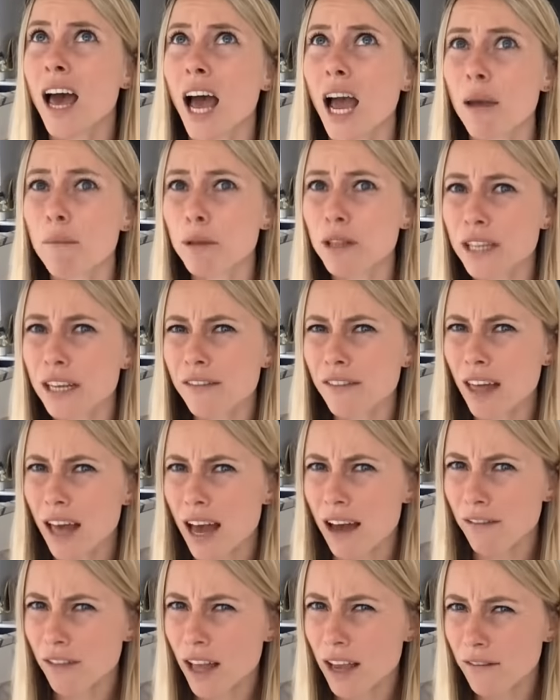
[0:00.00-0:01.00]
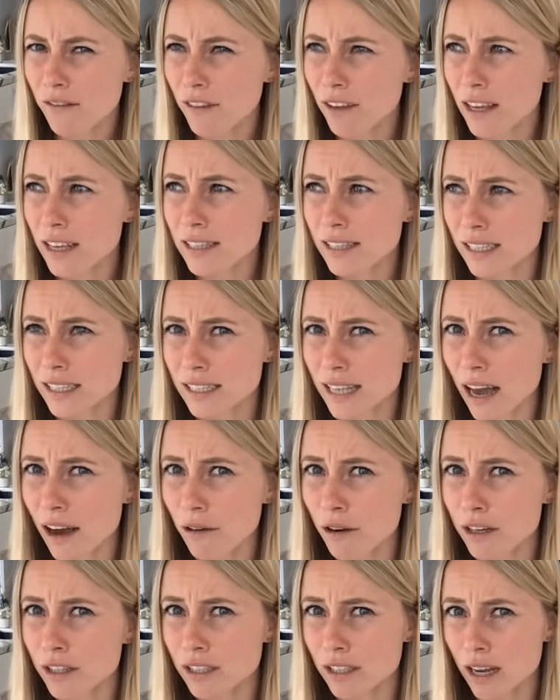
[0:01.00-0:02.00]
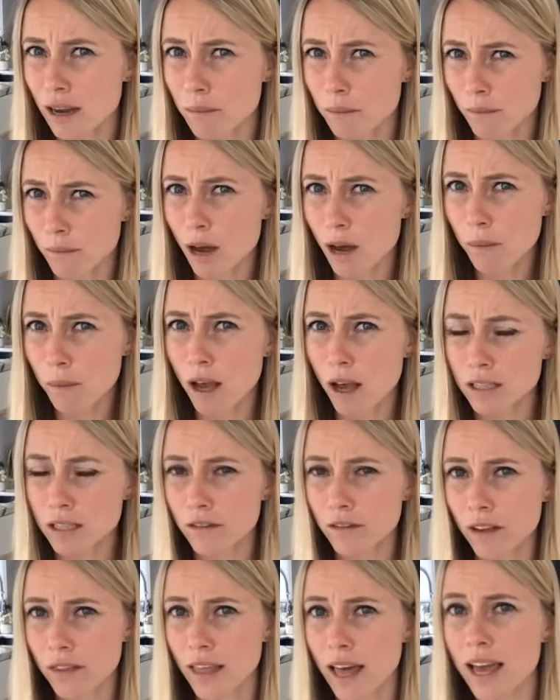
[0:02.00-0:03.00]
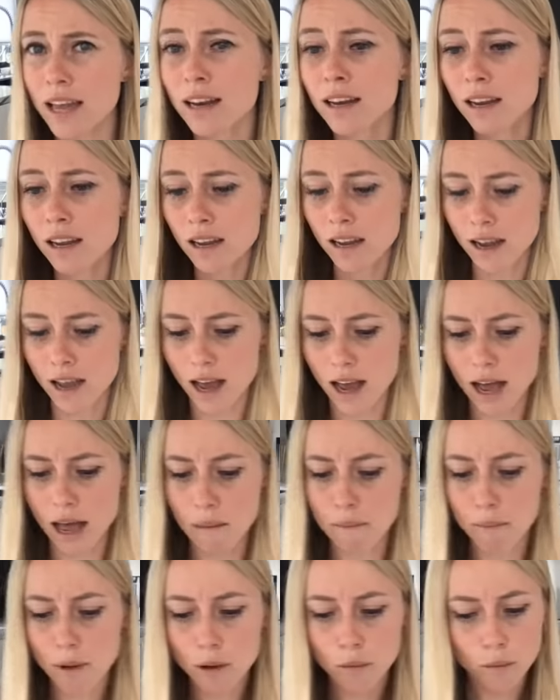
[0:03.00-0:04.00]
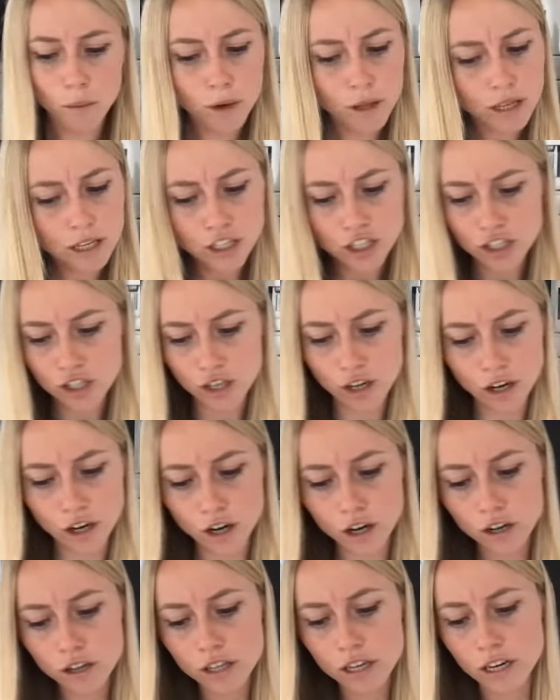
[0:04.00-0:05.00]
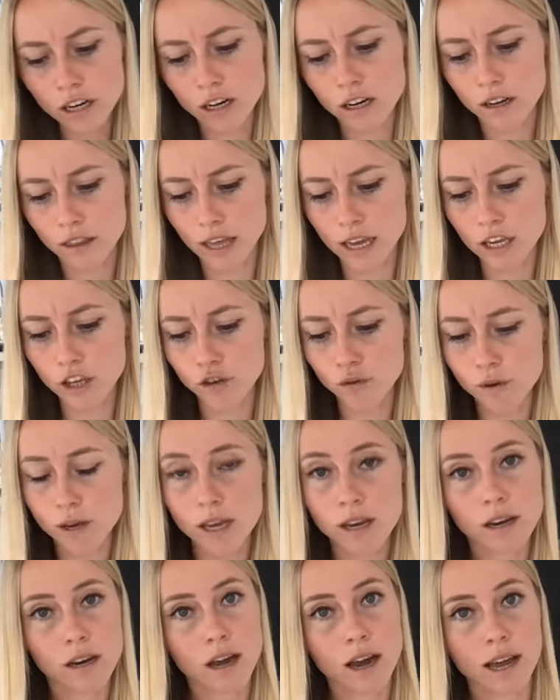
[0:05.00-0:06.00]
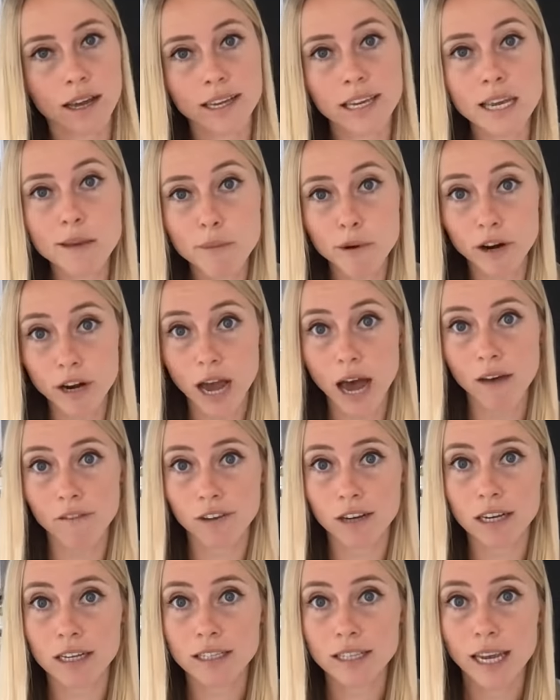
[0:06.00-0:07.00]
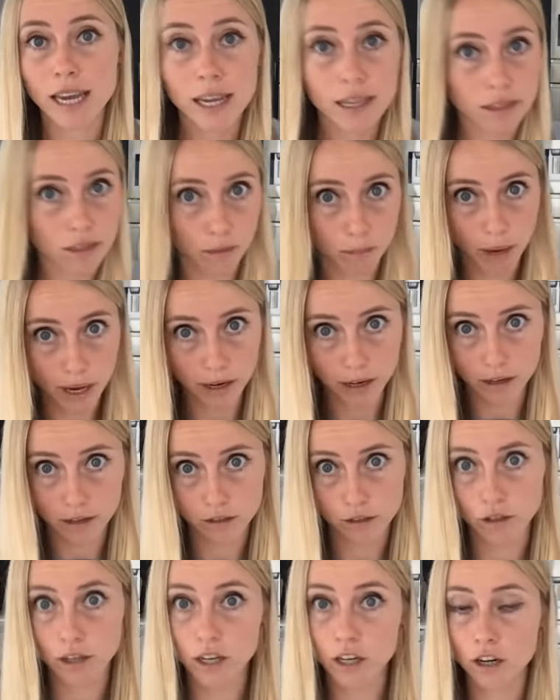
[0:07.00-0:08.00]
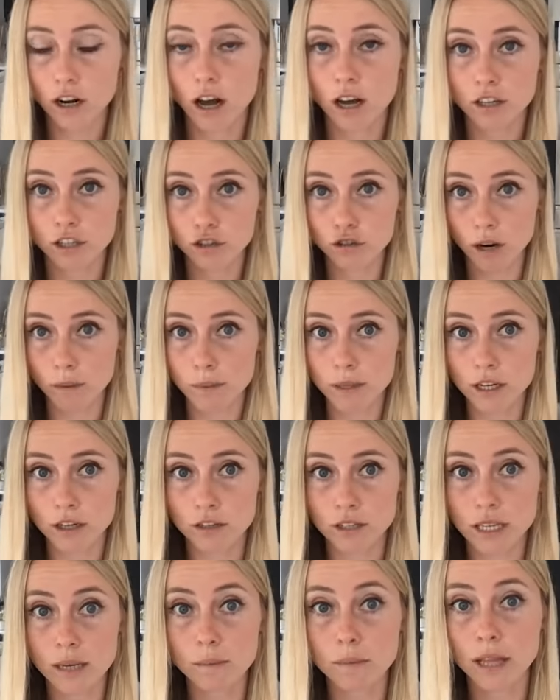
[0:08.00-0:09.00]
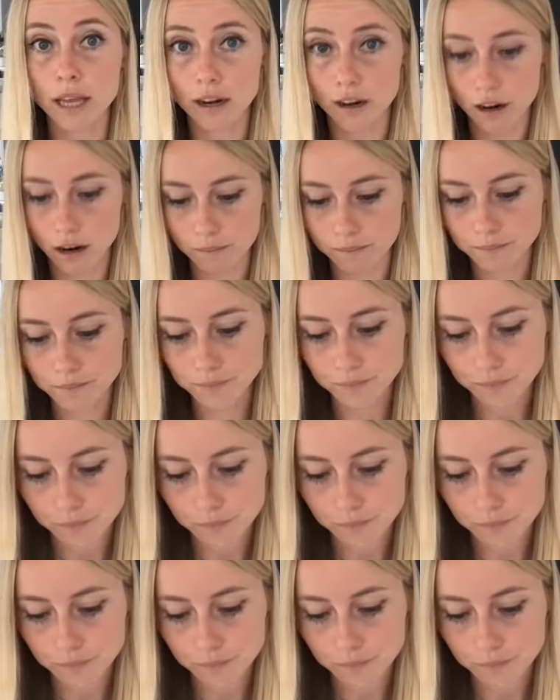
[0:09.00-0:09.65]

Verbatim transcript: I believe the half life is six hours. I'm not positive on that. Um, but really, just the earlier that you can uh, keep your caffeine intake, the better, so that you're not disrupting your sleep later on.